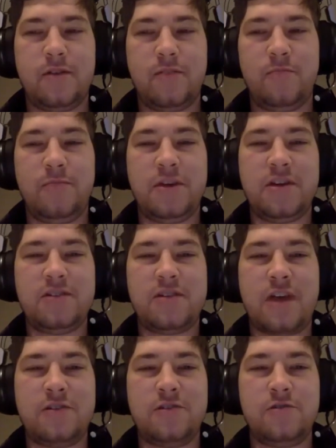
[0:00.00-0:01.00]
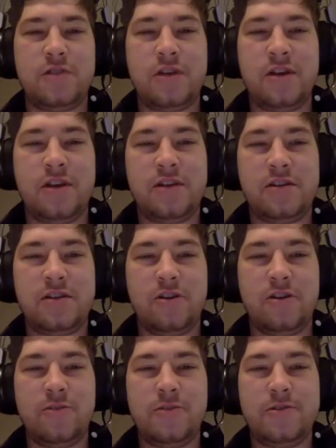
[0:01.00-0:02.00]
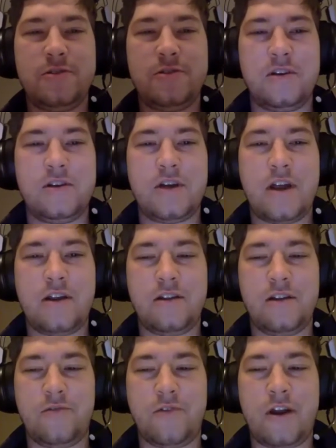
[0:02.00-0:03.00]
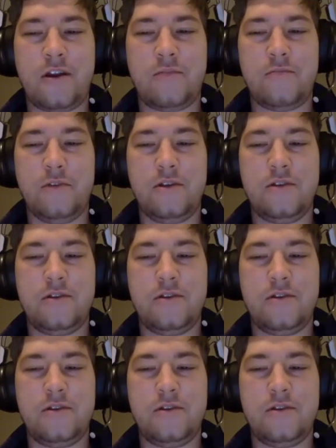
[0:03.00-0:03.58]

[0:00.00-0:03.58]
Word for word: Because, as you said, it's almost entirely random.